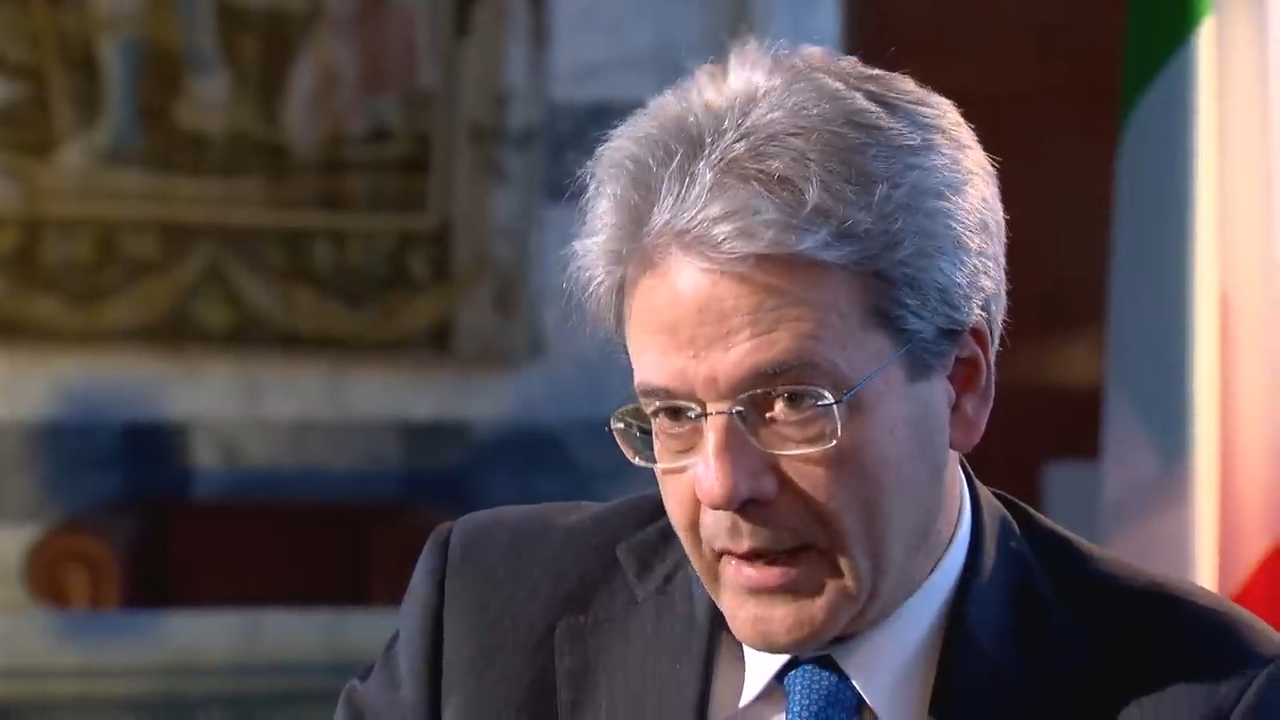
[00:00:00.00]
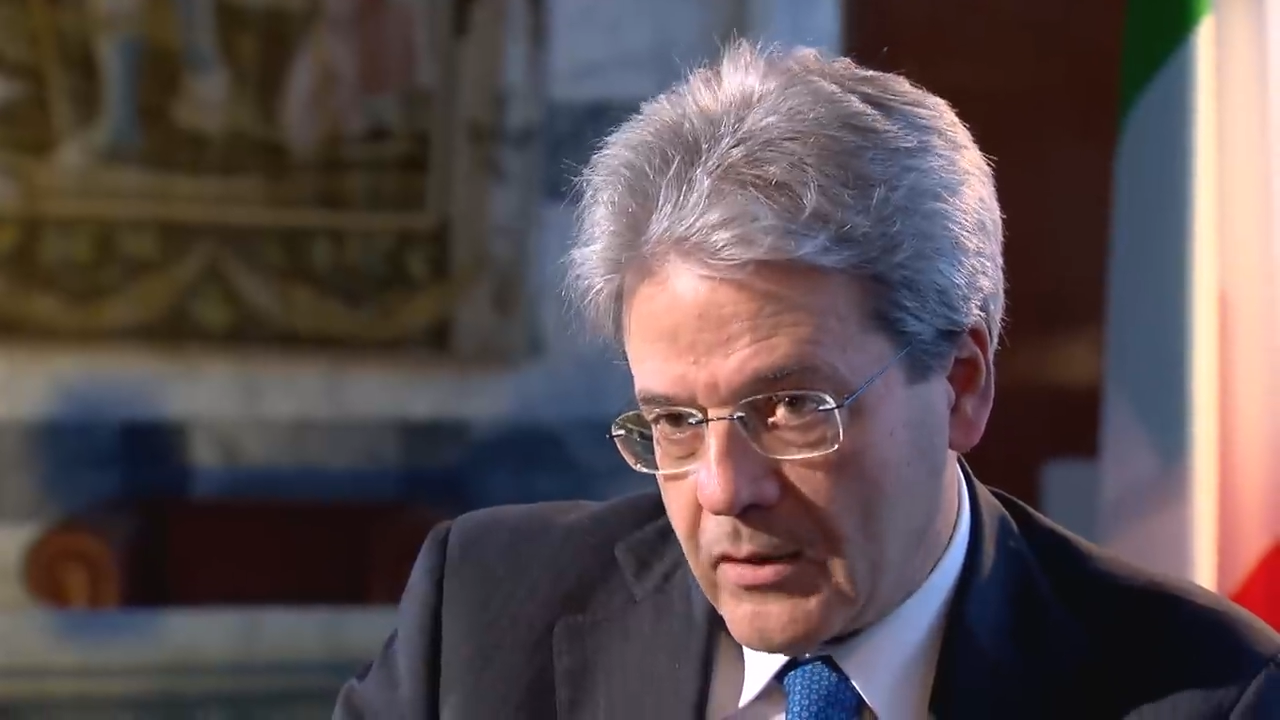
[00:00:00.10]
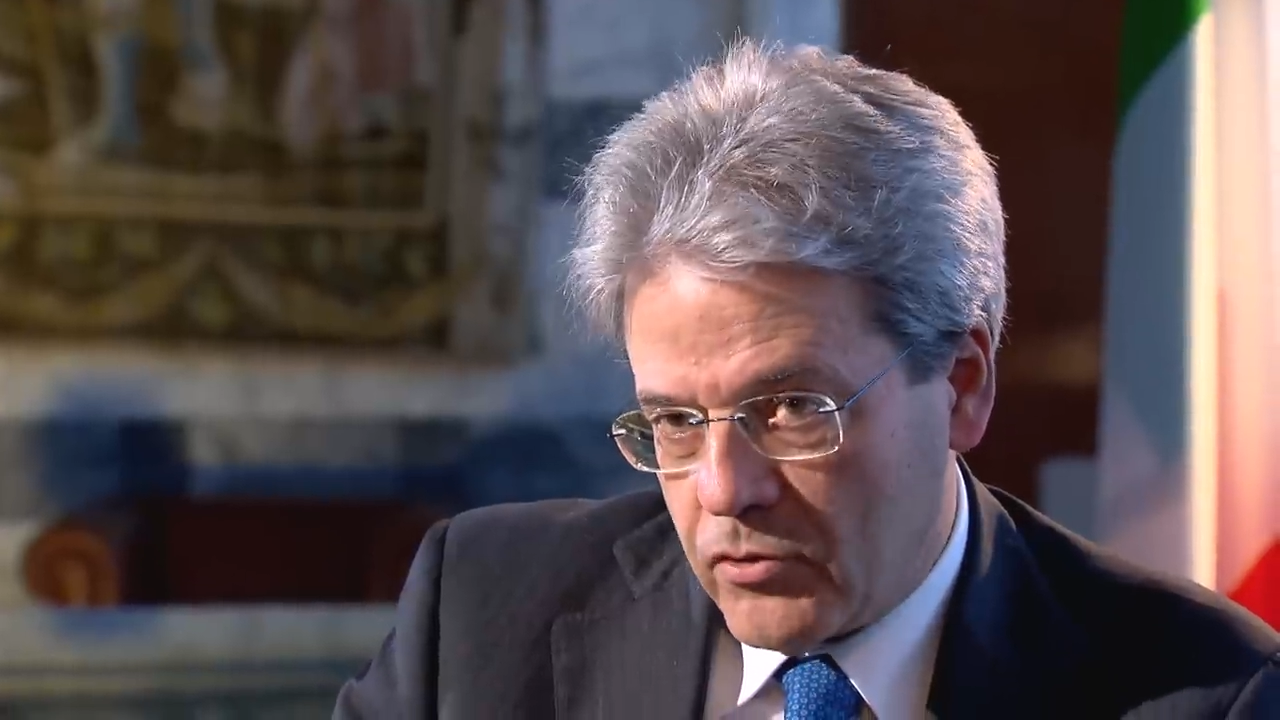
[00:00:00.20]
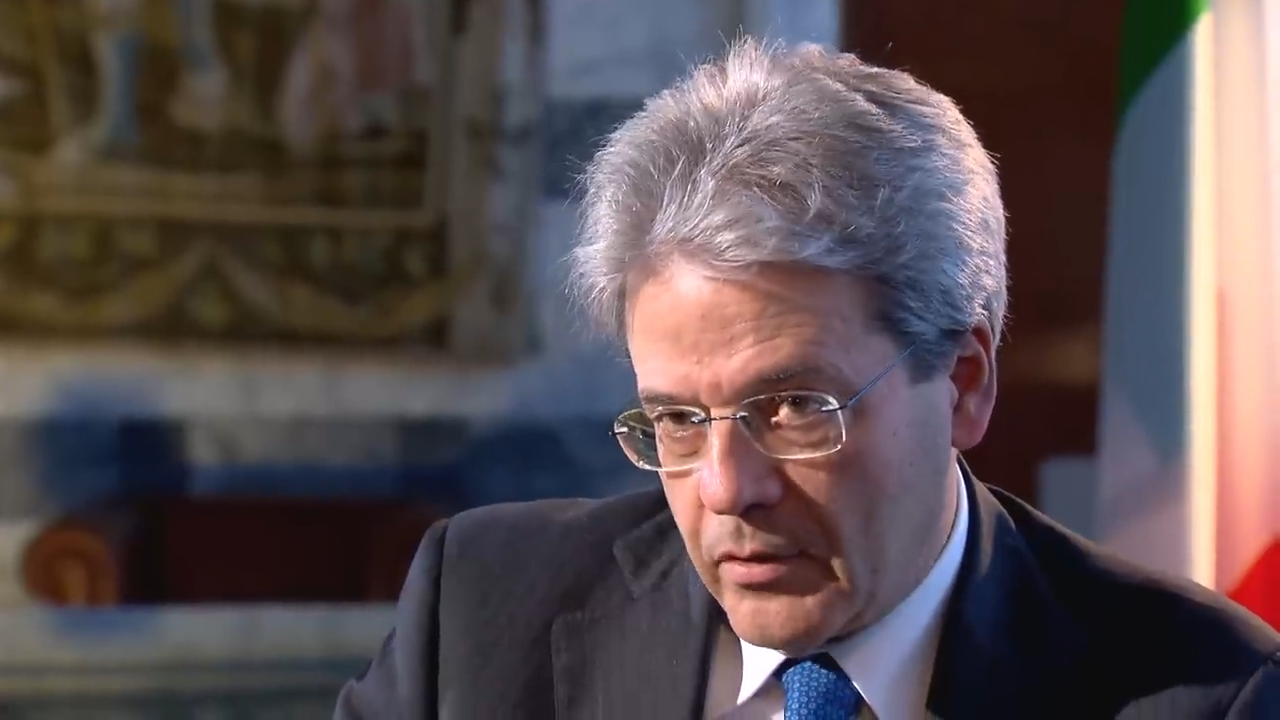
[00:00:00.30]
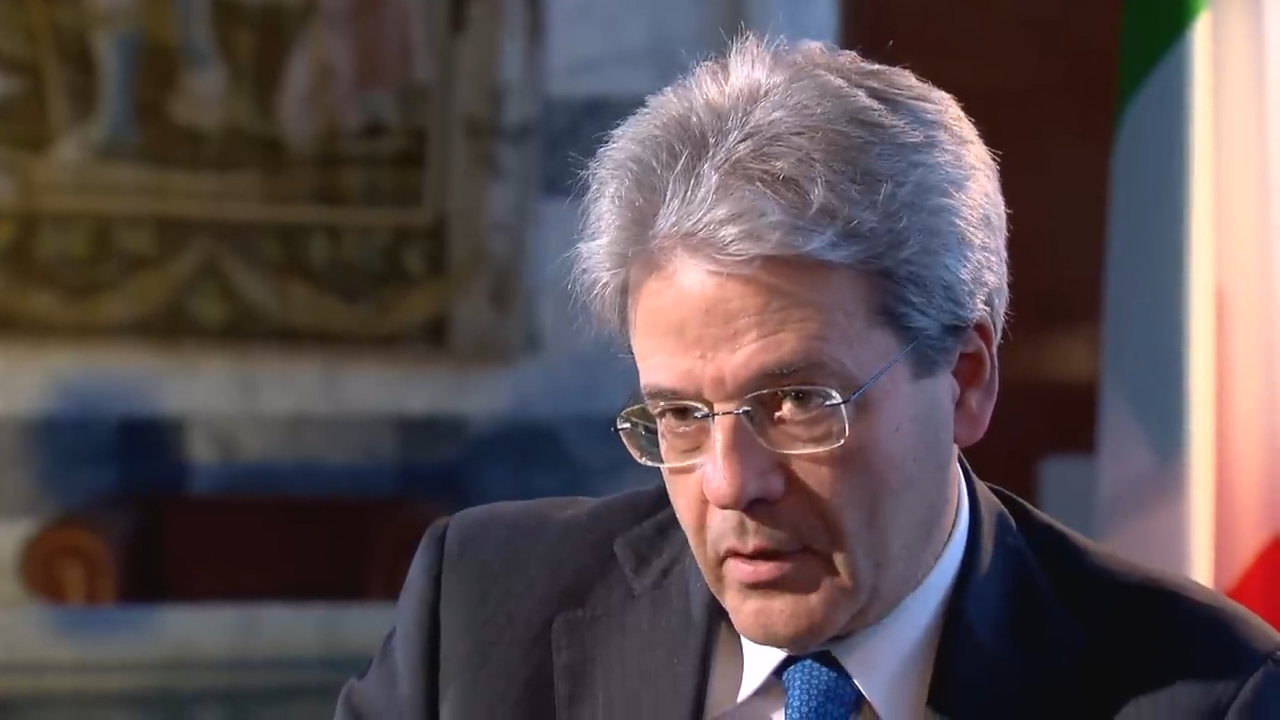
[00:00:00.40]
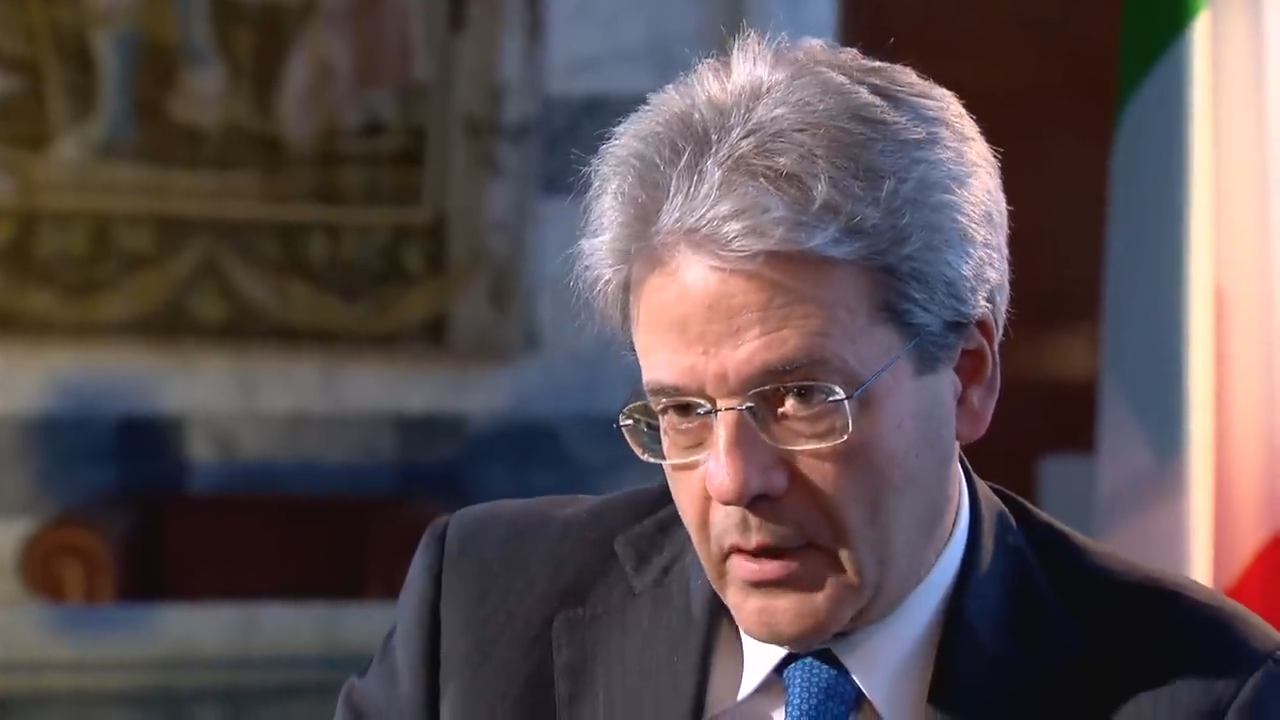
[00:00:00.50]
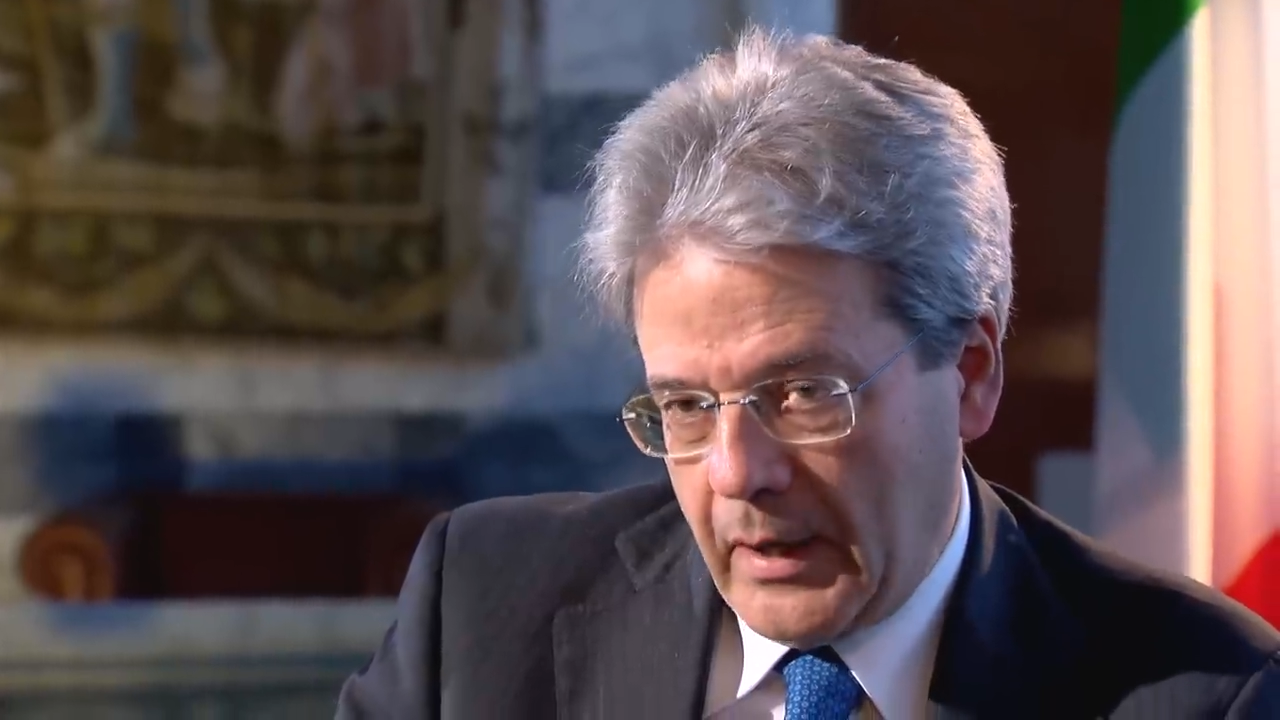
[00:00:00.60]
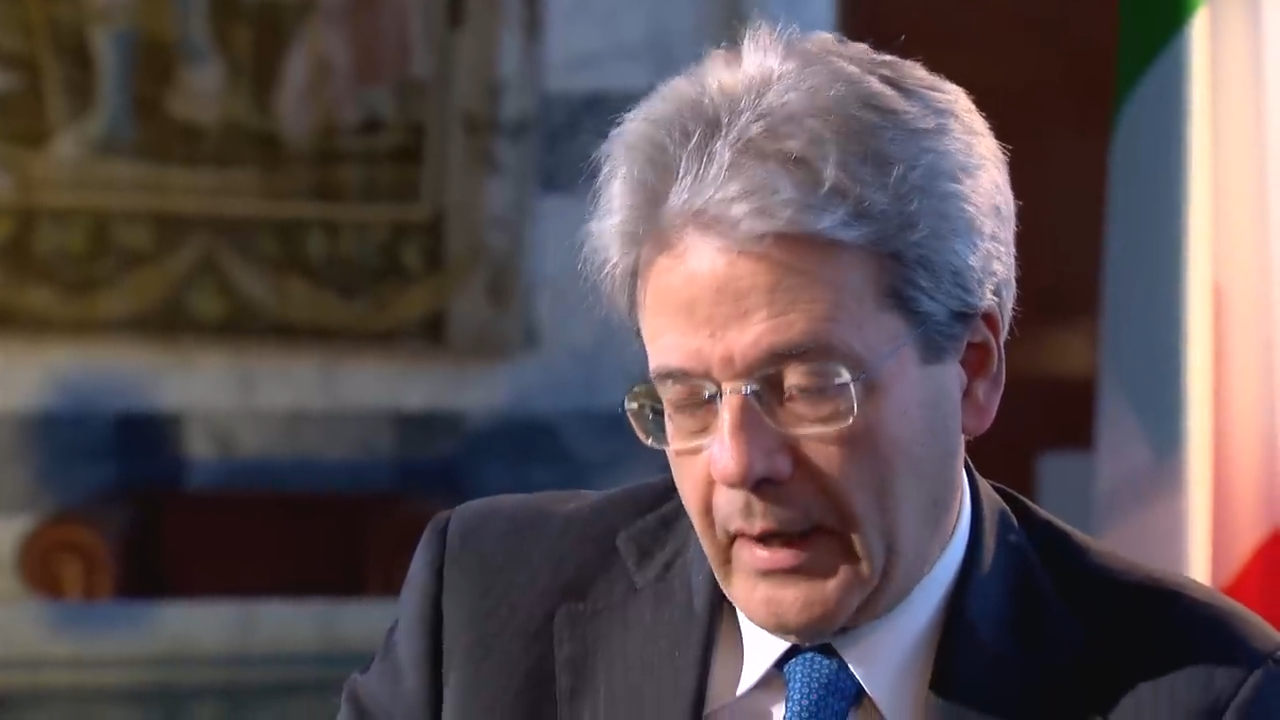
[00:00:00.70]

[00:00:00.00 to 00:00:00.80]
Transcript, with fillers: answer